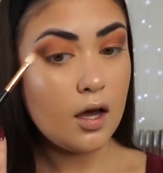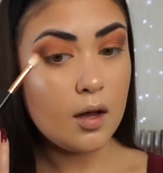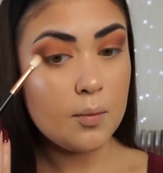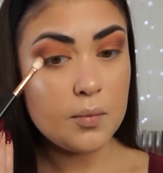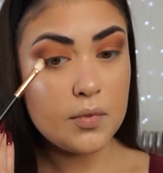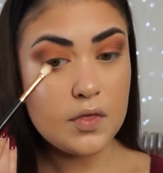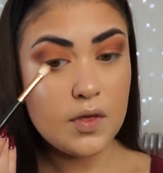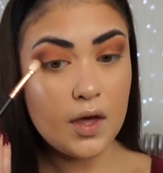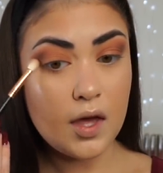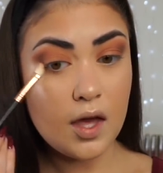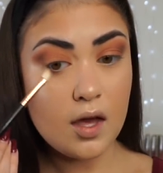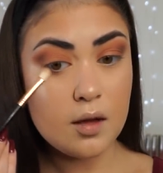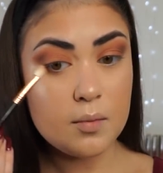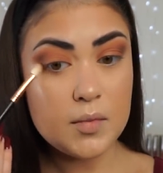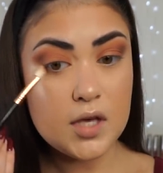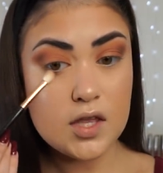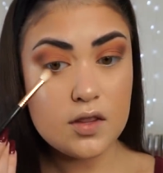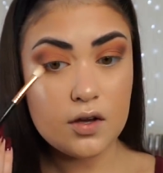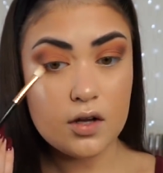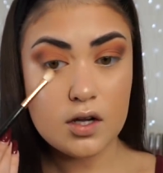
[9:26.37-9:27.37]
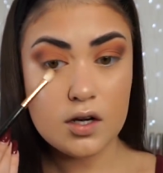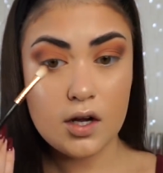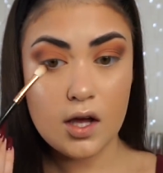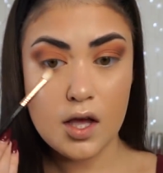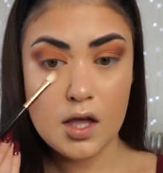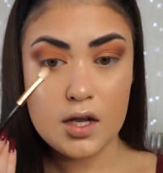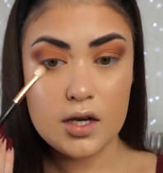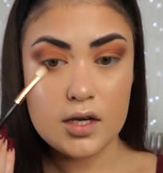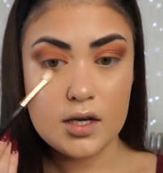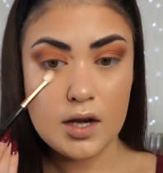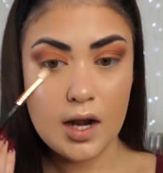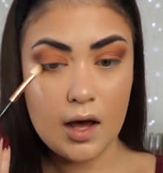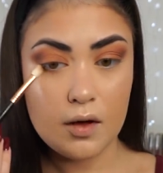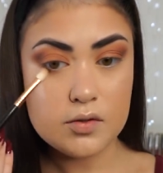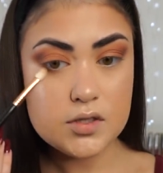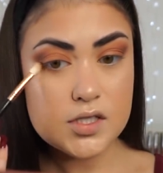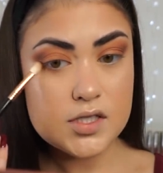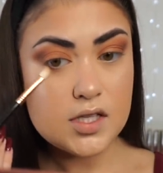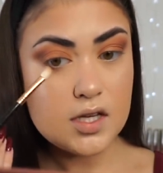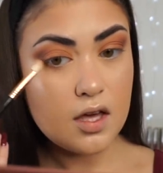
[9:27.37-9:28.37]
I'm thinking I'm either going to
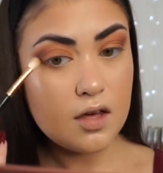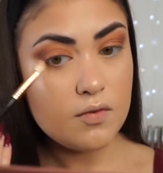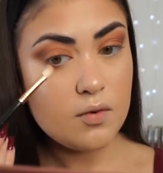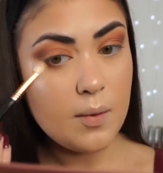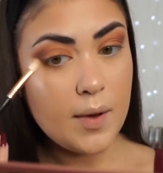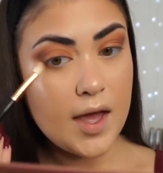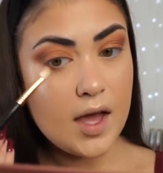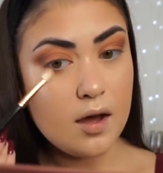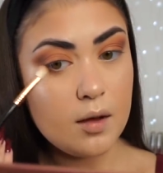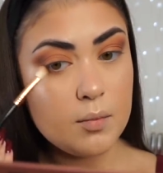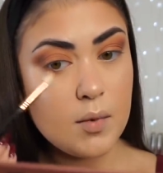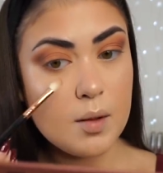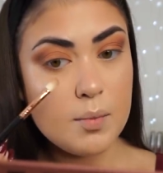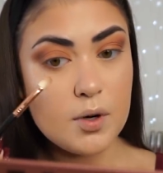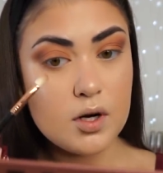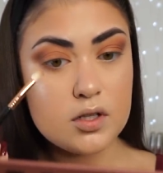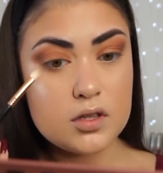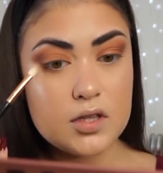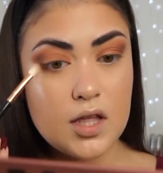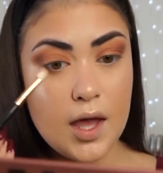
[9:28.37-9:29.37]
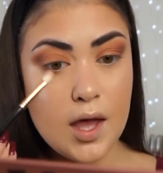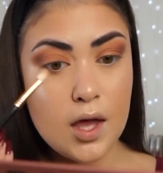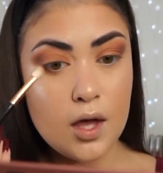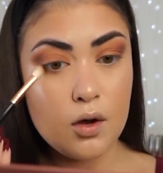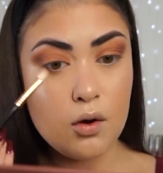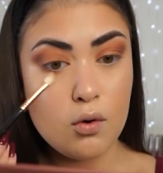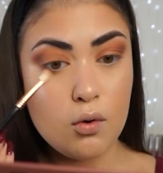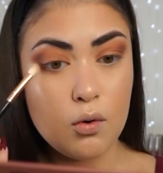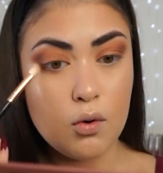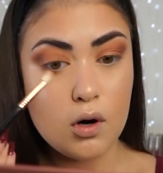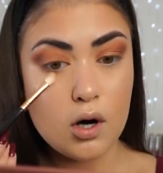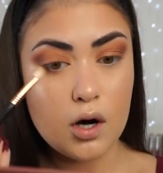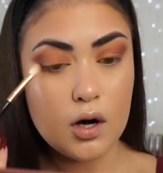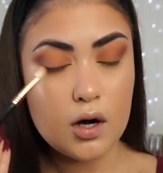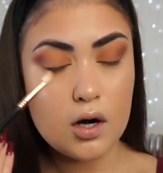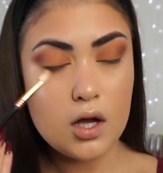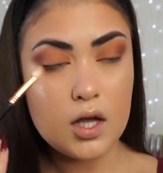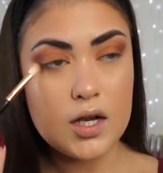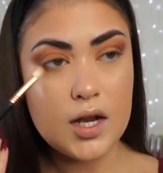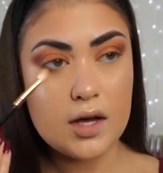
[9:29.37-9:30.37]
announce the giveaway on my birthday
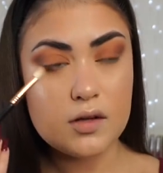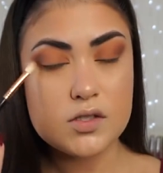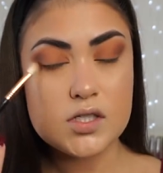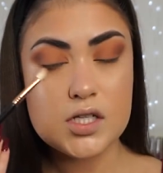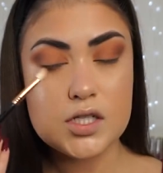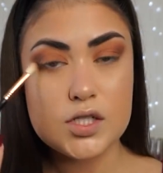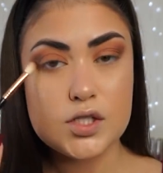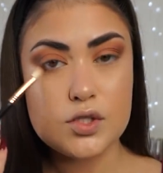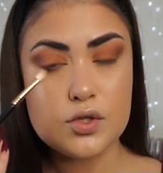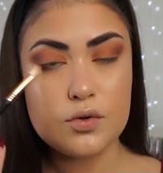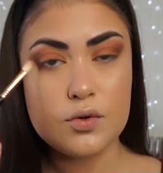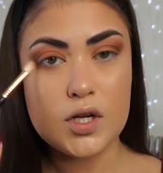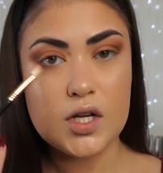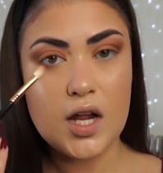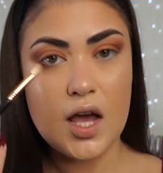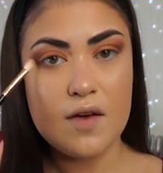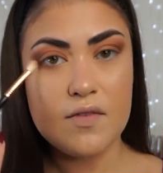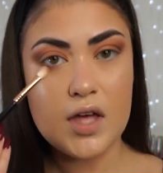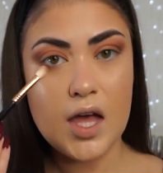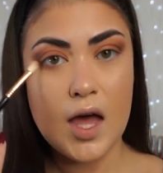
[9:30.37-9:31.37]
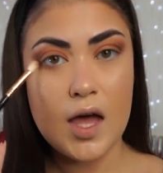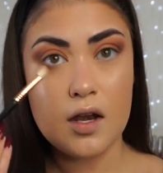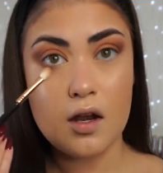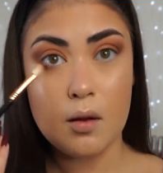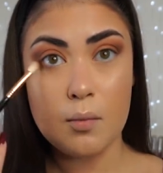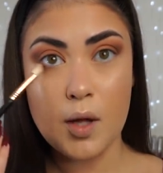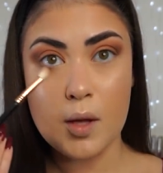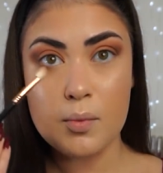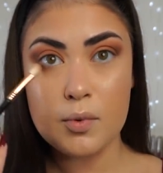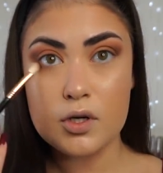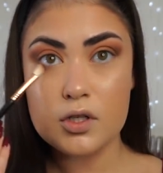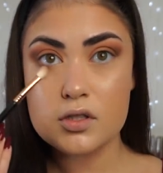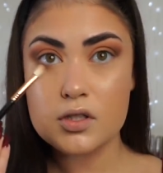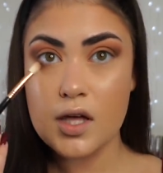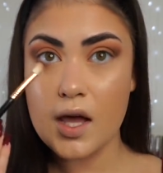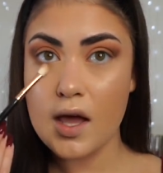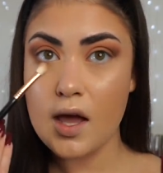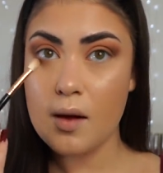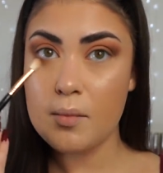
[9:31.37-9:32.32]
or announce it soon and have it end on my birthday.